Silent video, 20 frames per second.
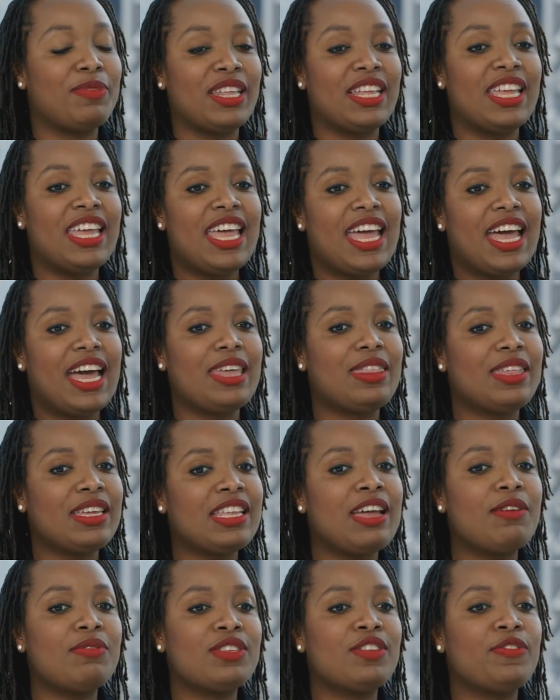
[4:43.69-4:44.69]
But I
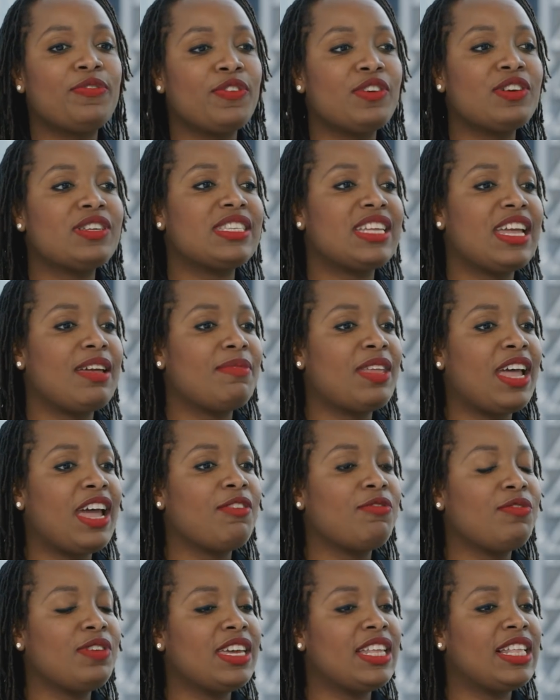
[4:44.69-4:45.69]
think that was the first time that
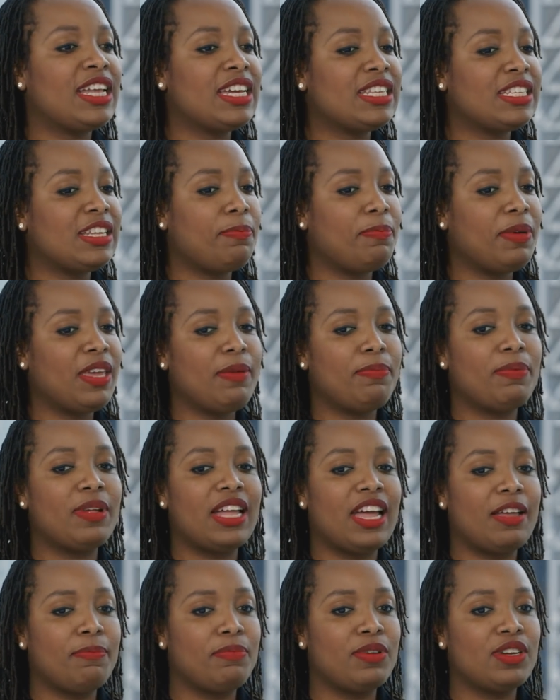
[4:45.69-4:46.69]
I realized that
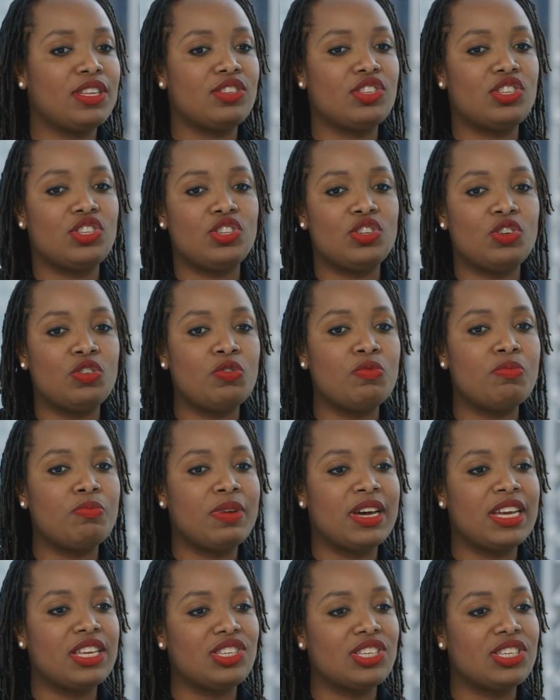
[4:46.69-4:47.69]
people had put so
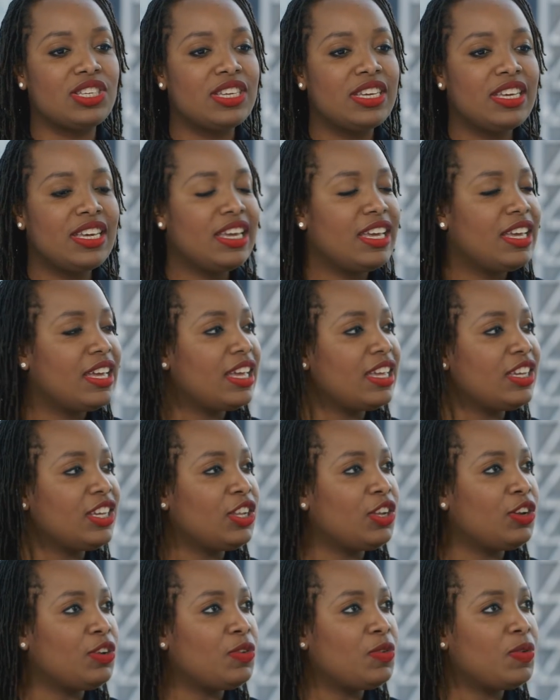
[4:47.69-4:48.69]
much,
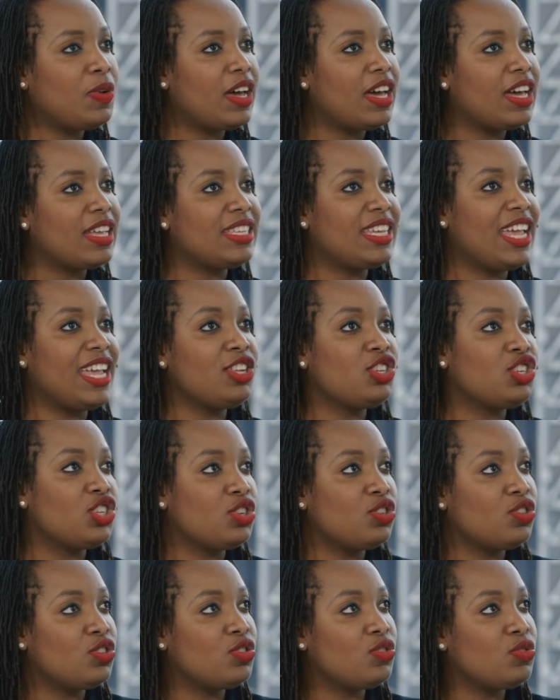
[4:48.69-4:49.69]

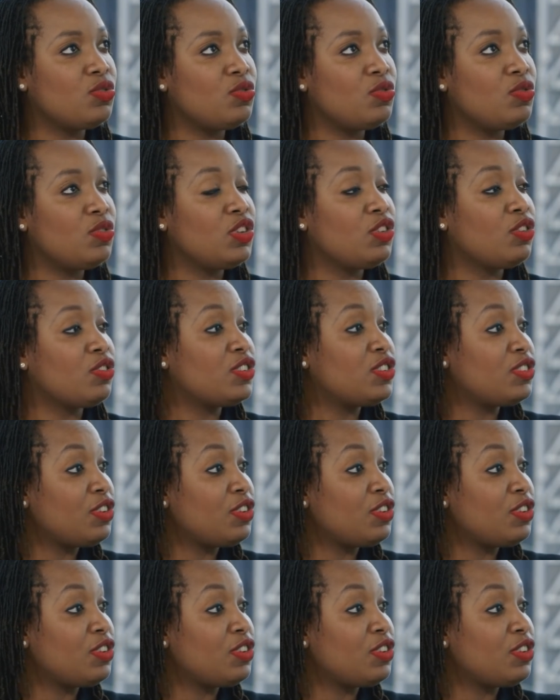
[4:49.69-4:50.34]
attention to your